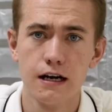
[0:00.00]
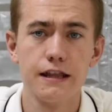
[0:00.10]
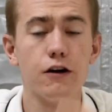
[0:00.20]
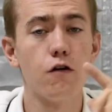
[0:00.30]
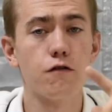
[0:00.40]

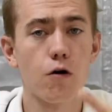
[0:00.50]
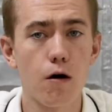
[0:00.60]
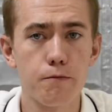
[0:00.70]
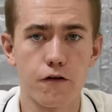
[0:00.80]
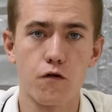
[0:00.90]
The
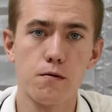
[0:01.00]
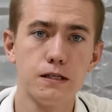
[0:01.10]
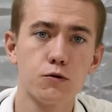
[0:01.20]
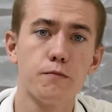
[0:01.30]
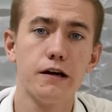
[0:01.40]
overall
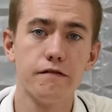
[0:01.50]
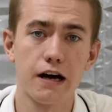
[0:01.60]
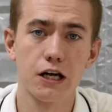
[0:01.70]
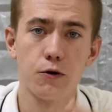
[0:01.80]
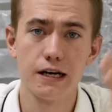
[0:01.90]
performance will be
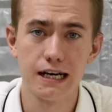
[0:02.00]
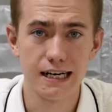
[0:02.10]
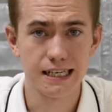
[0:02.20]
evaluated at